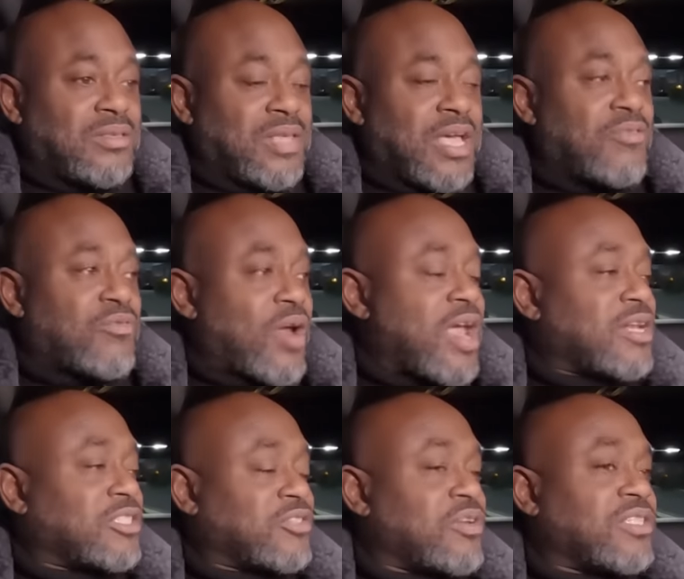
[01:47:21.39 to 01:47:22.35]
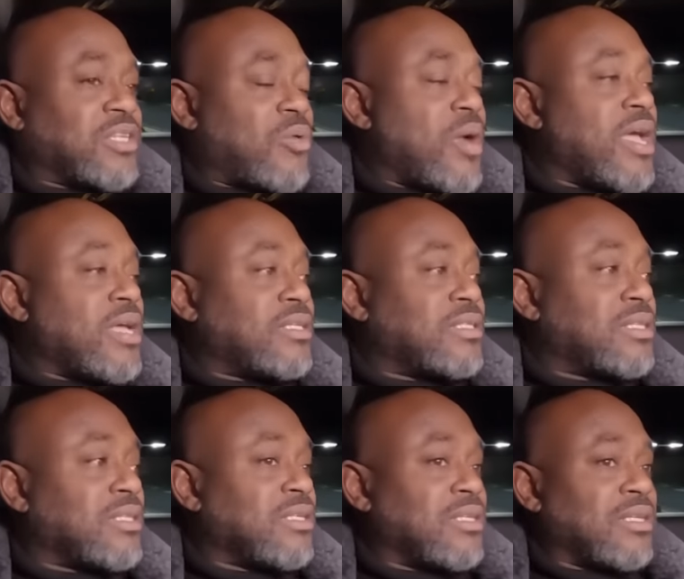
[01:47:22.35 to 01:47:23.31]
They ran the streets of
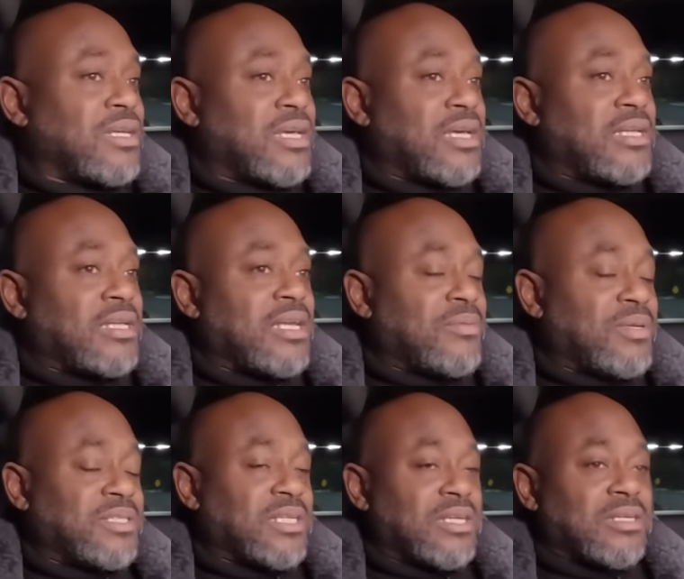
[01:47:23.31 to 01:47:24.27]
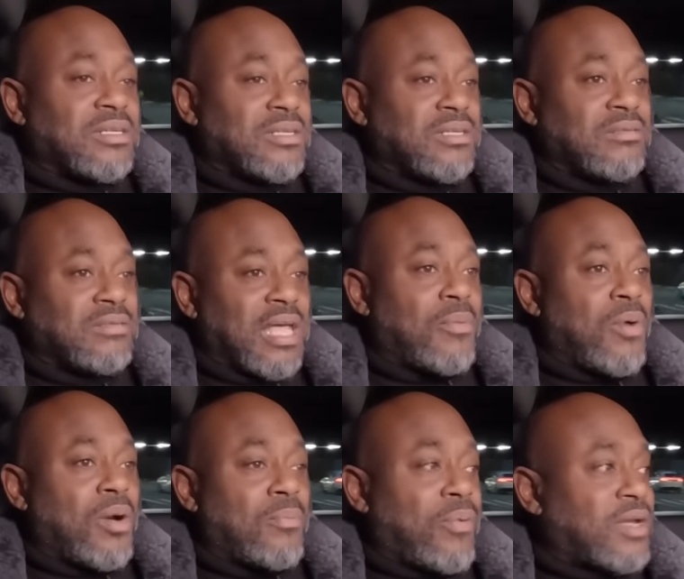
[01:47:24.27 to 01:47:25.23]
Queens, and there was a they
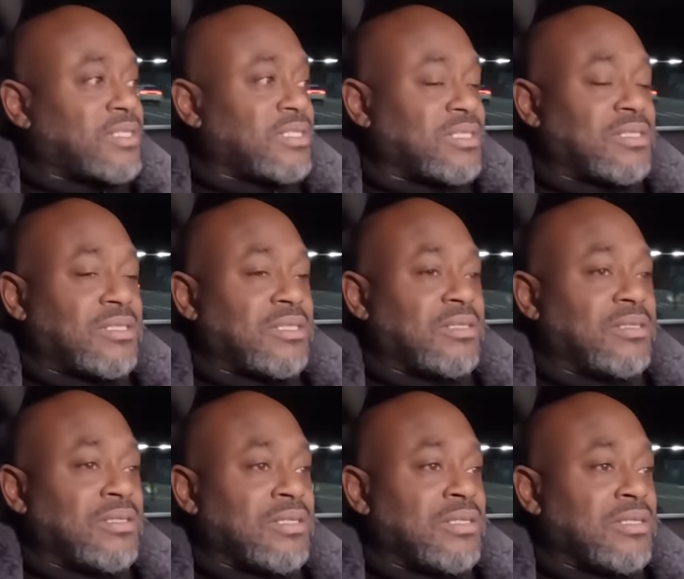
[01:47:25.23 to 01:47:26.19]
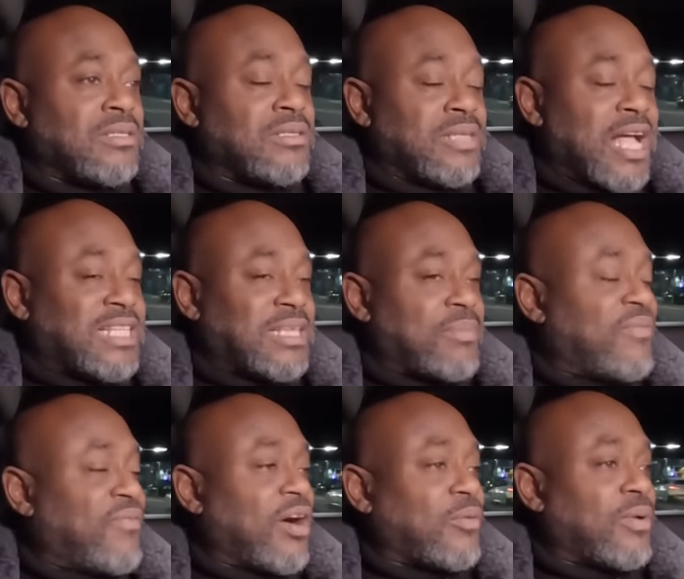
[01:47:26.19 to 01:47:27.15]
were a presence to not to
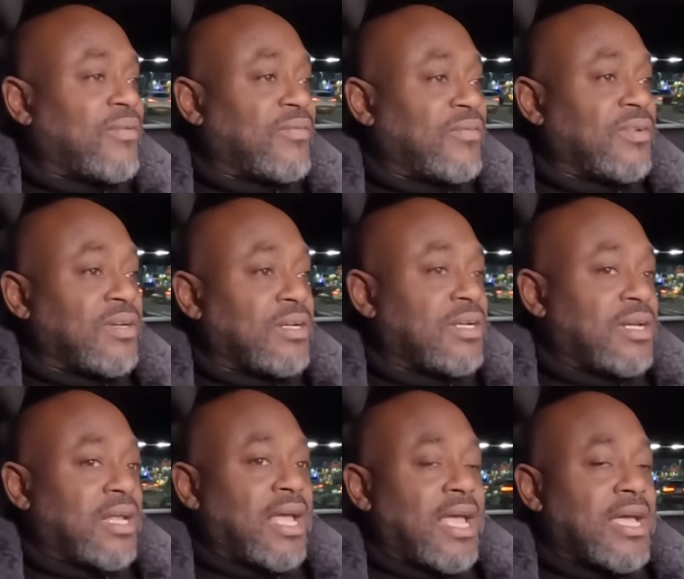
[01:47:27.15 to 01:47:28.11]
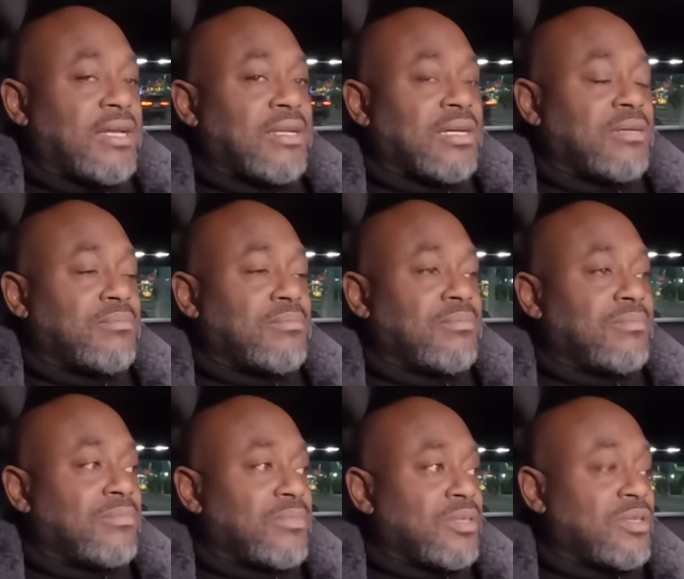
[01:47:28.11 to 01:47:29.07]
be fucked with. Right. And
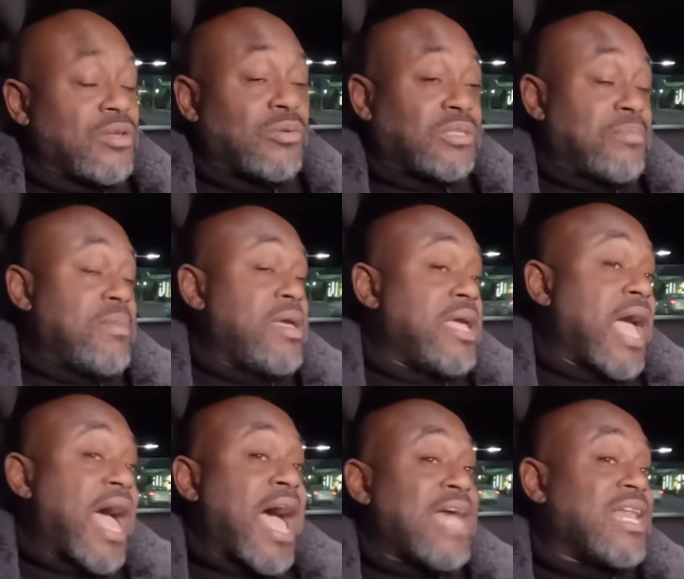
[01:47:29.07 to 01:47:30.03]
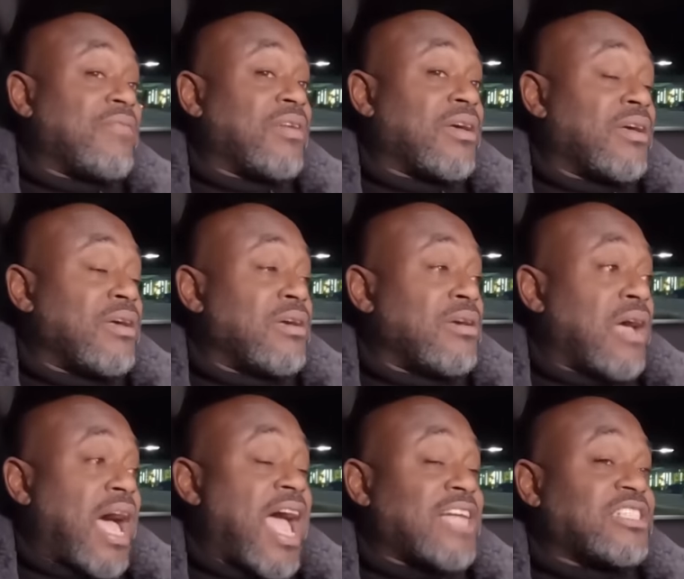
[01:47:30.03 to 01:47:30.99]
um, you know, to me, I, I never
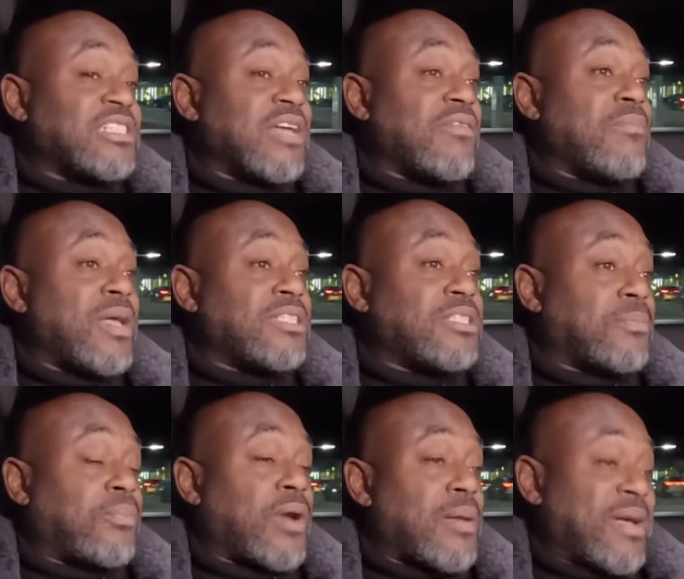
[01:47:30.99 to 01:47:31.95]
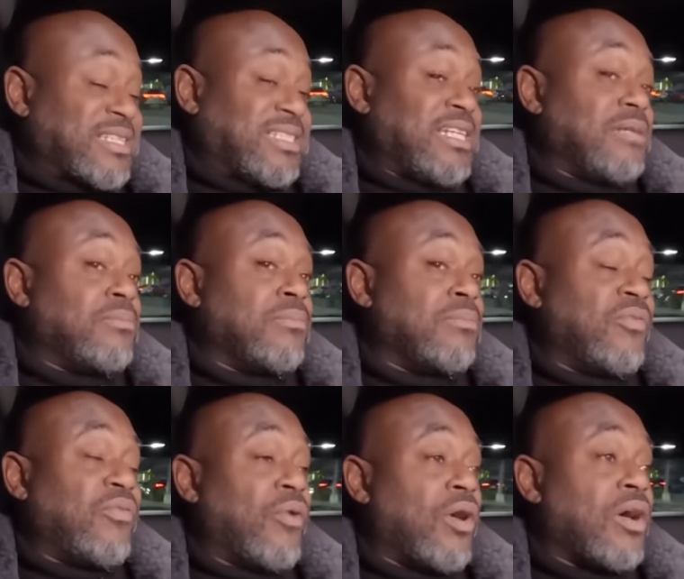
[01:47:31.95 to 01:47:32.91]
I actually never met Supreme. I seen him
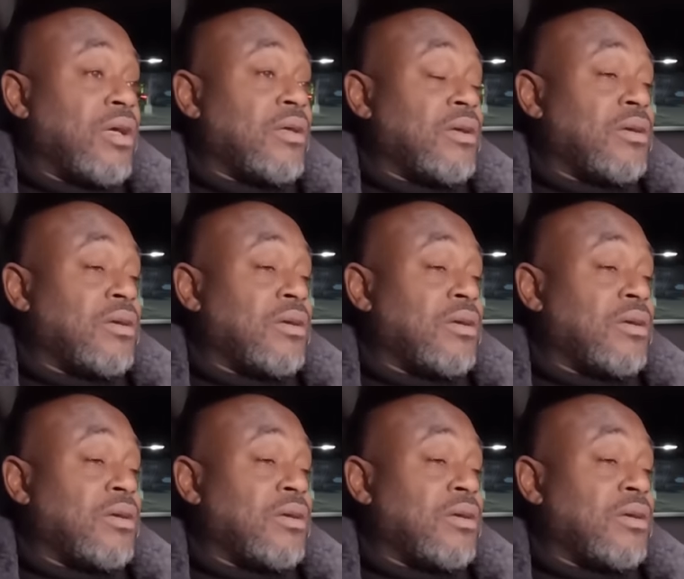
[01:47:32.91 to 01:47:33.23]
before,